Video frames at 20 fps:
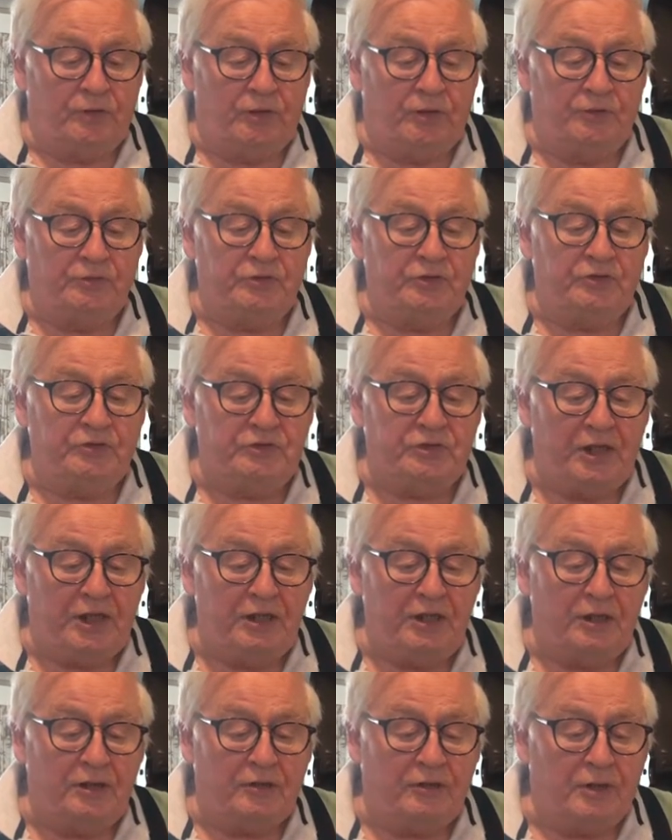on the
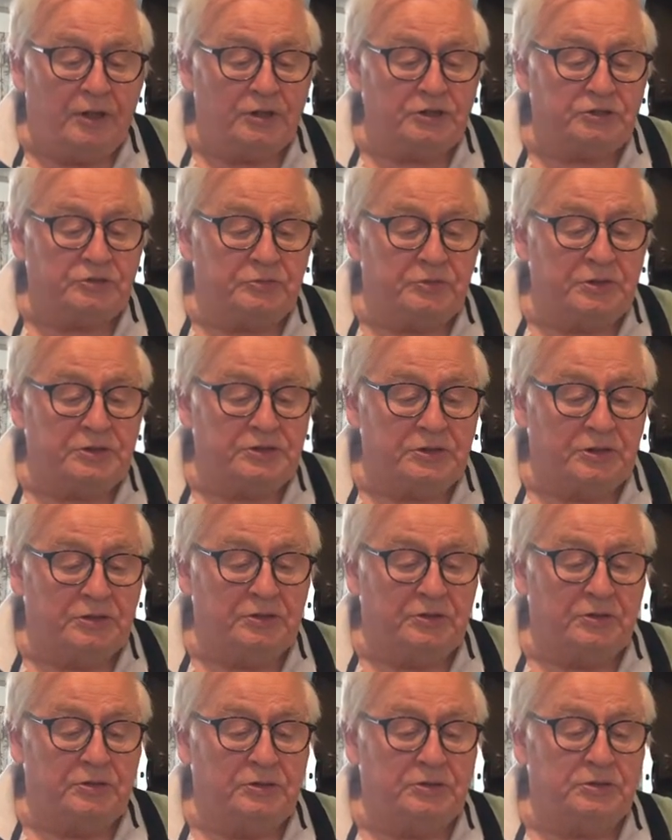day Christ
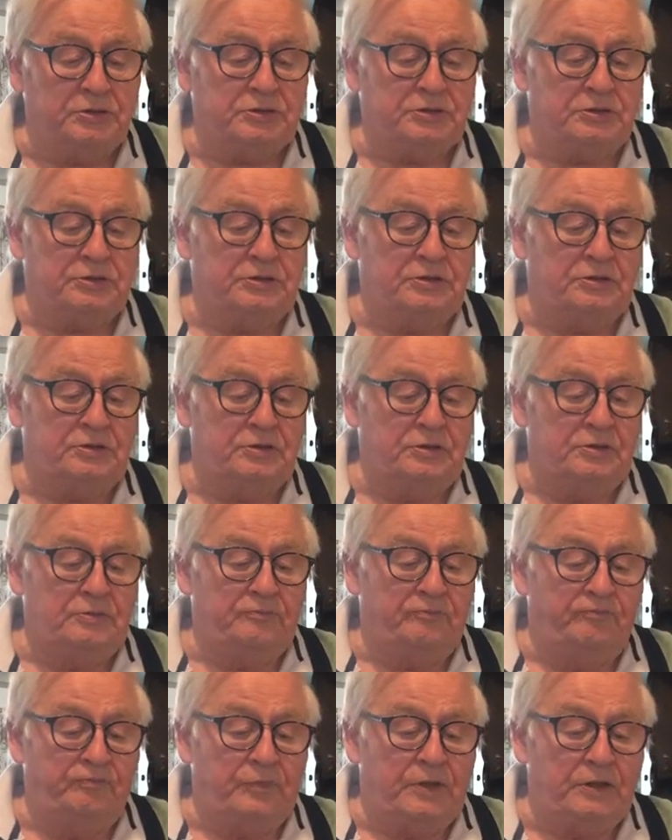returns
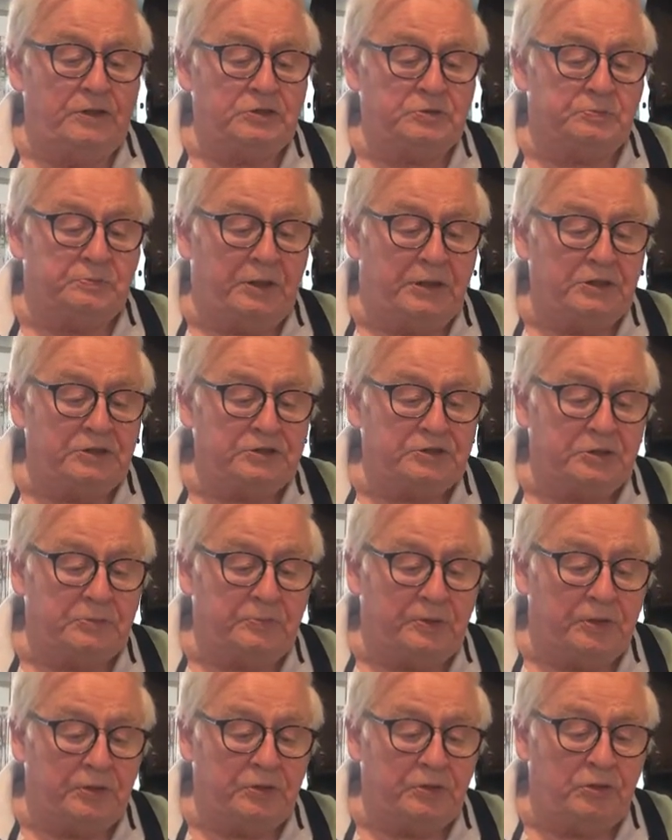is based
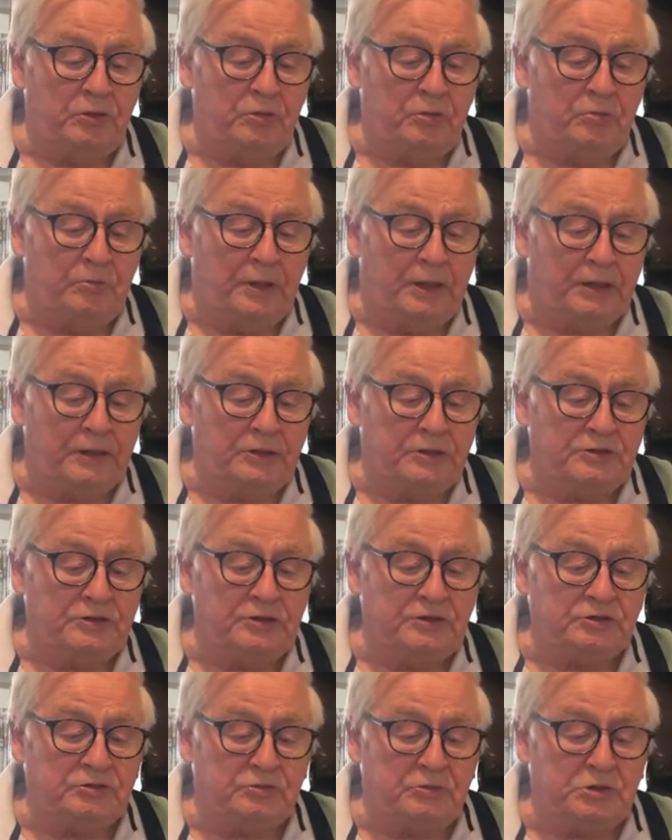upon
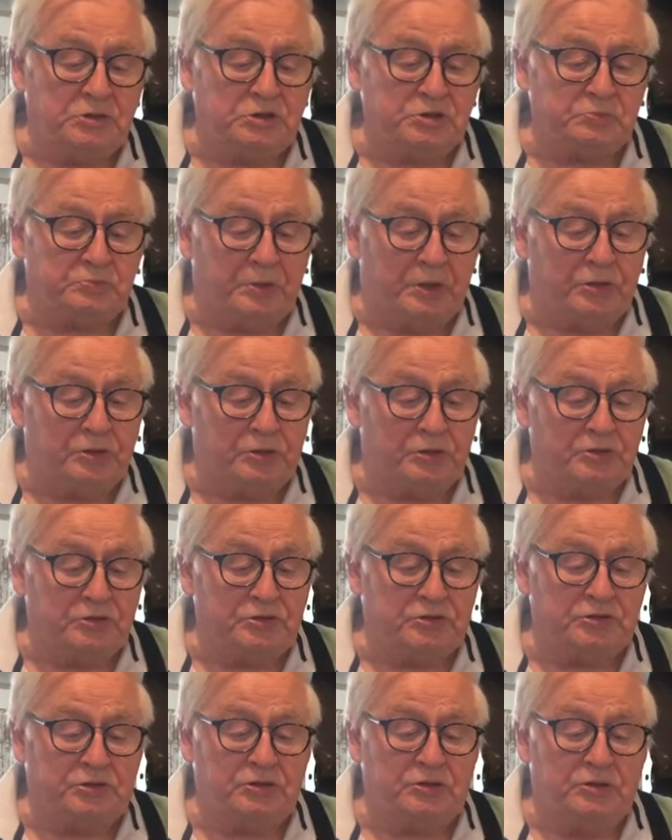humanity's response
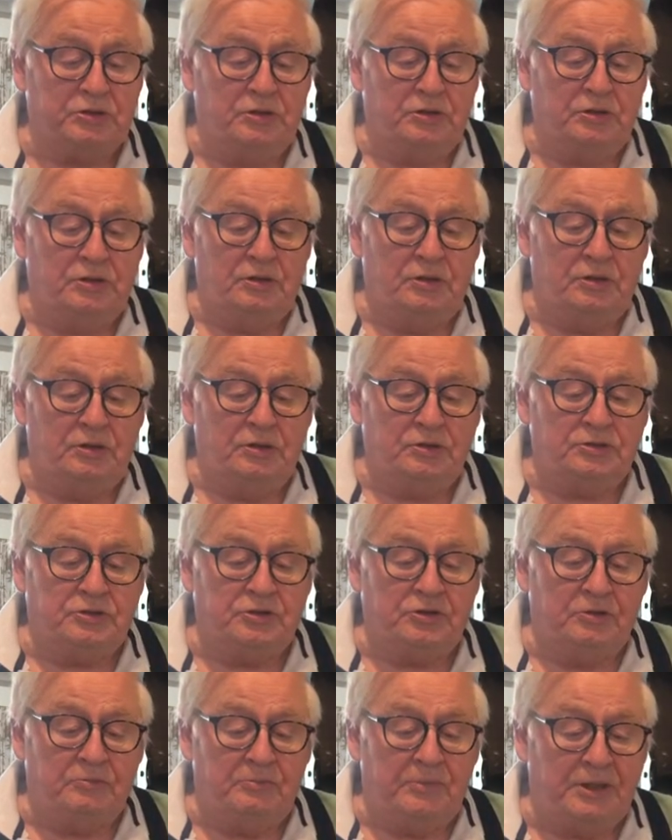
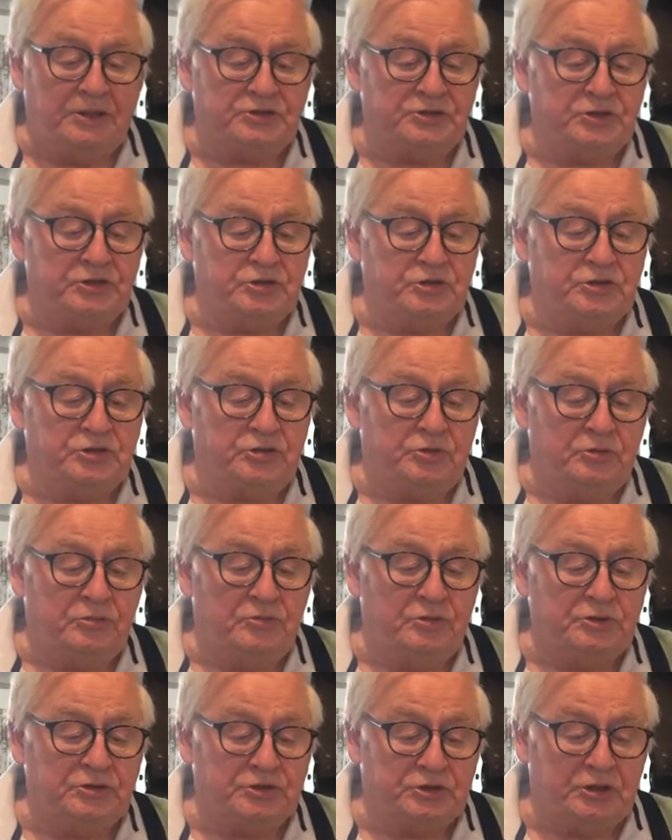to the message
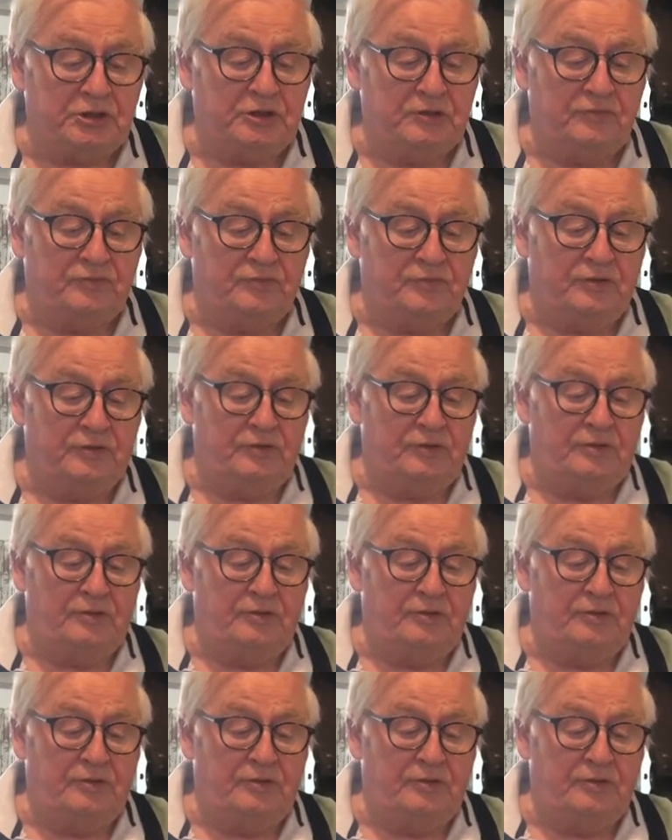received.